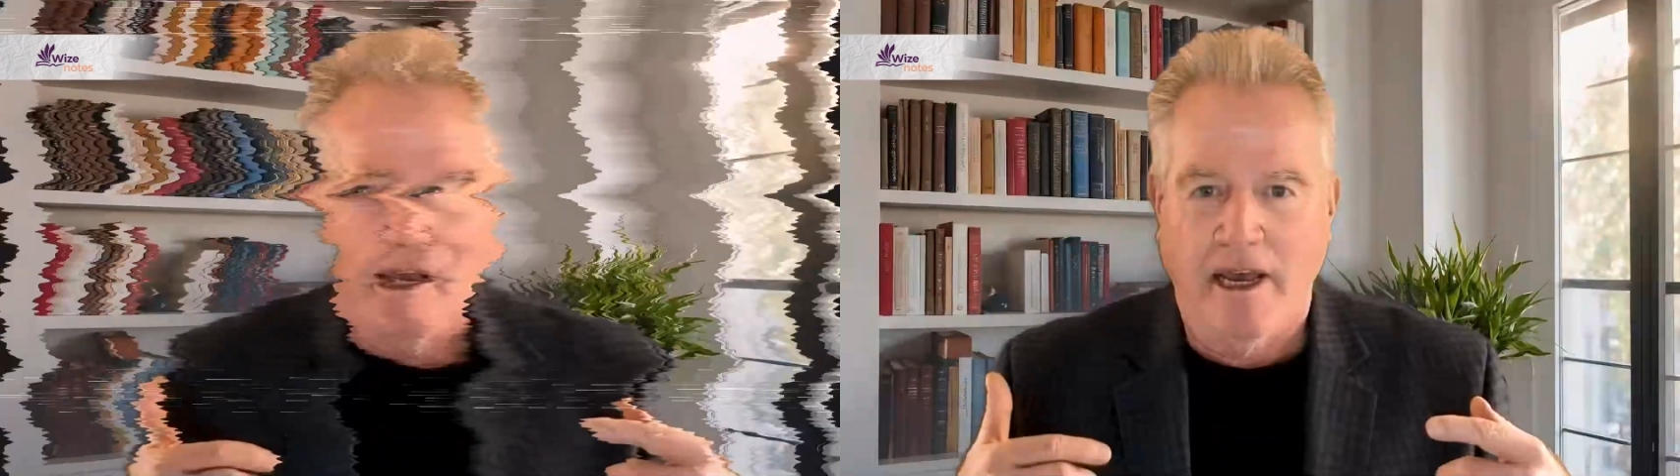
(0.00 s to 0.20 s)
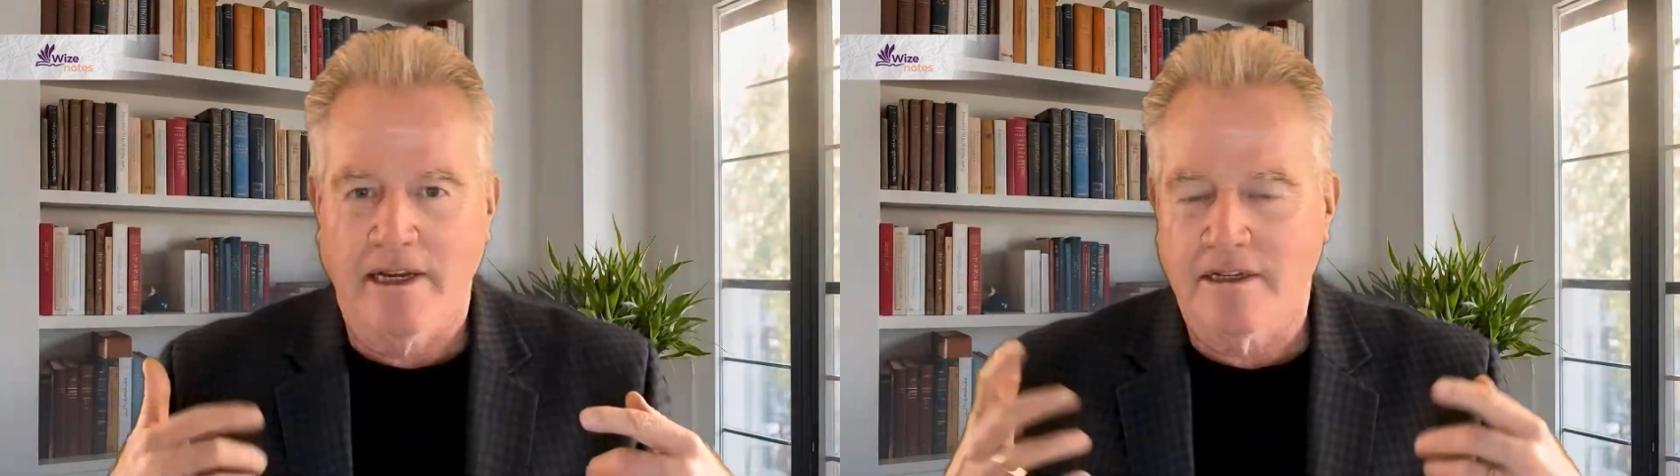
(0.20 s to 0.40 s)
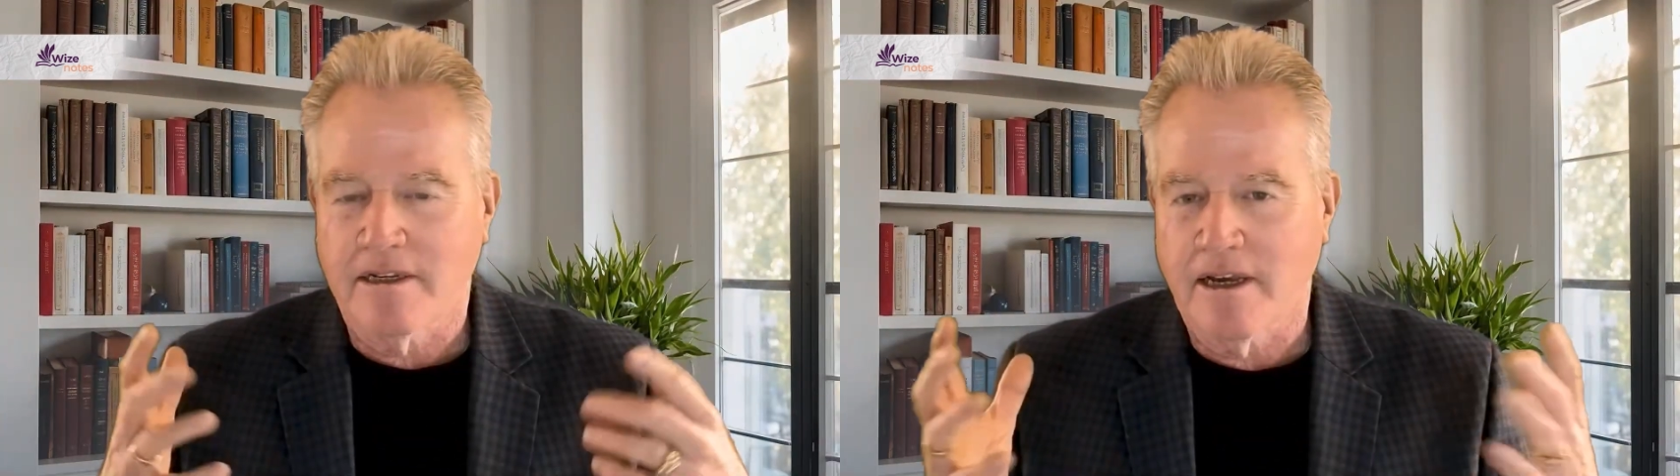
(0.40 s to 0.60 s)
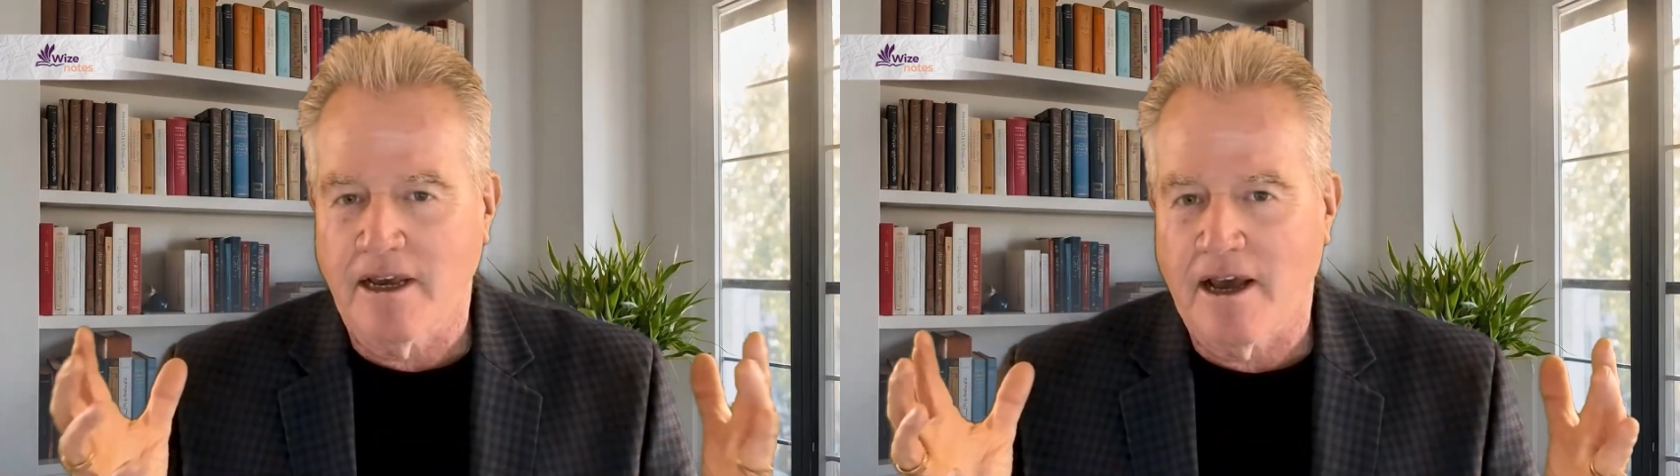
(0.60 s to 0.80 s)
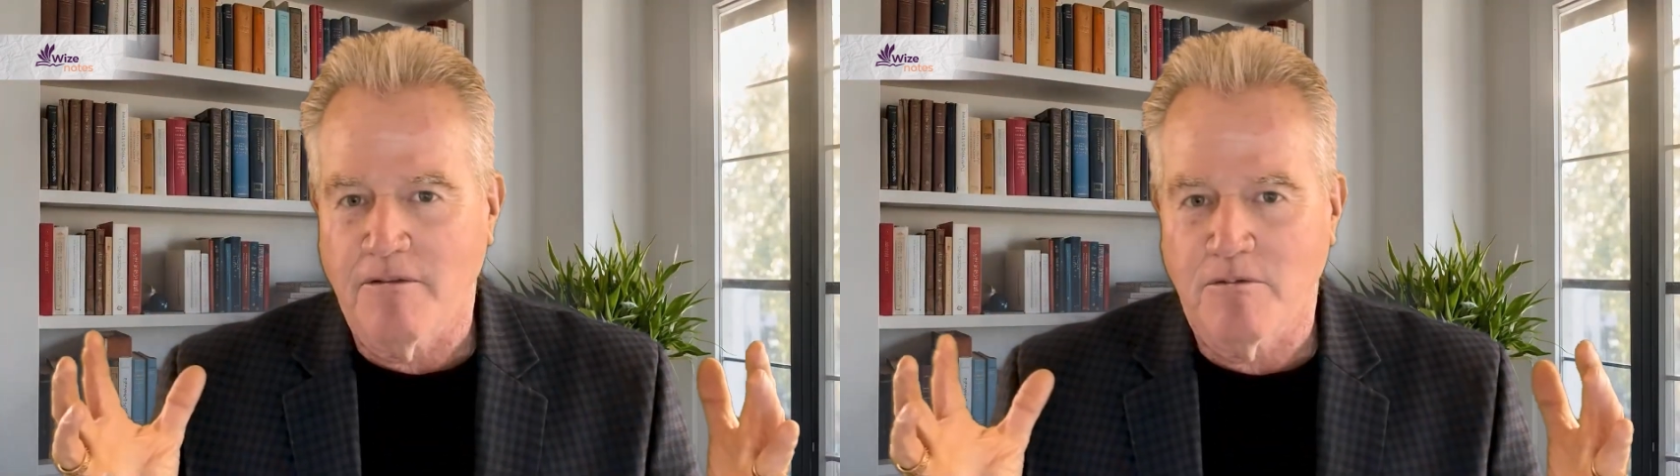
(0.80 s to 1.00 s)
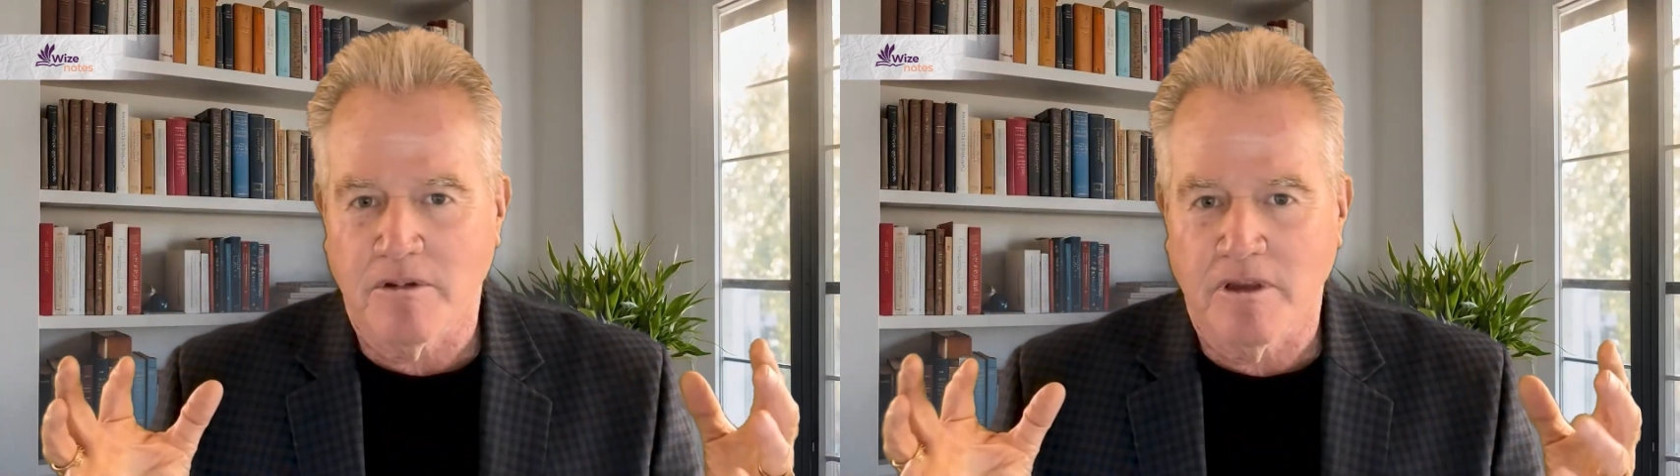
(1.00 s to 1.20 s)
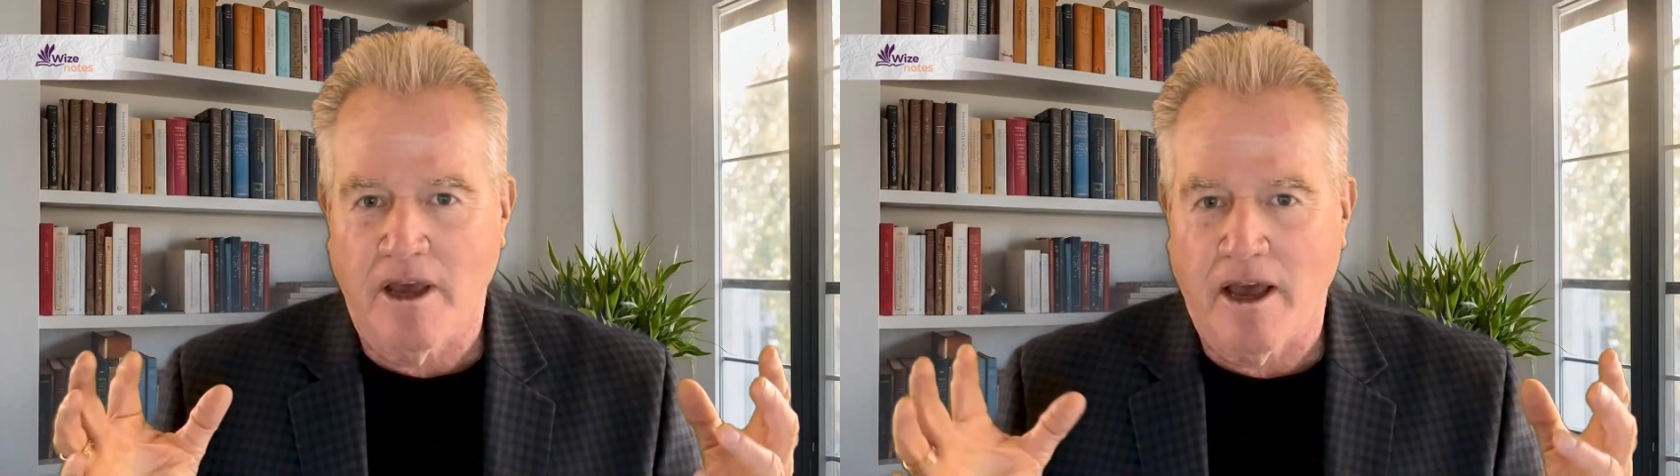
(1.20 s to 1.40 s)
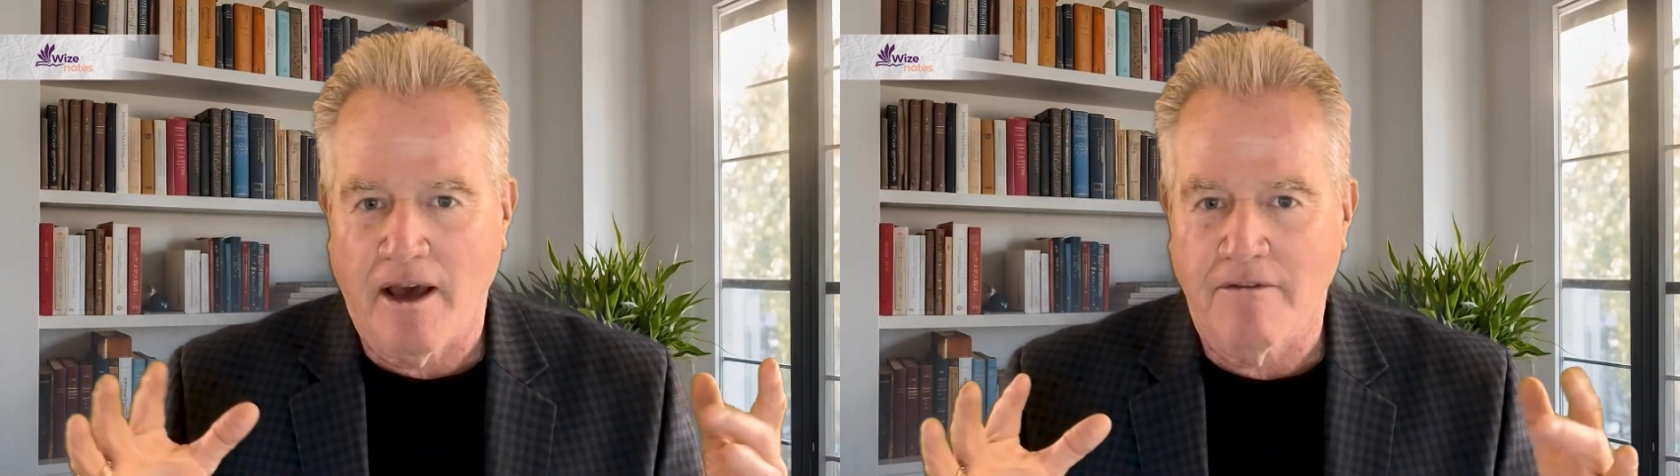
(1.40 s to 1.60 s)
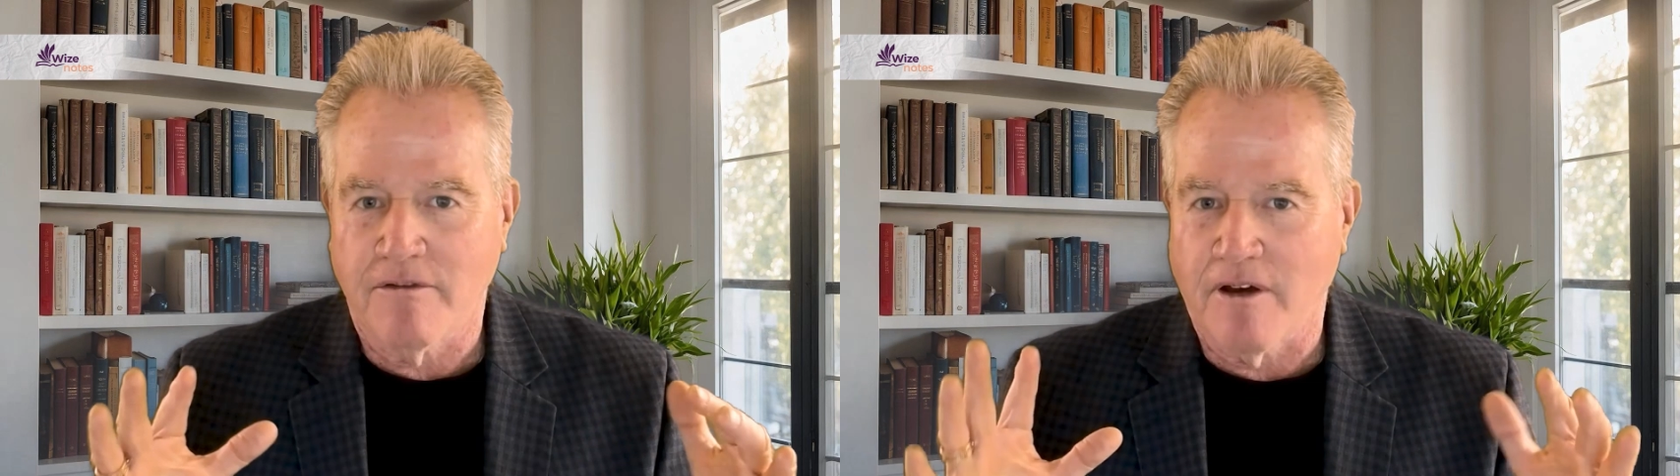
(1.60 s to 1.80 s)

And today I really have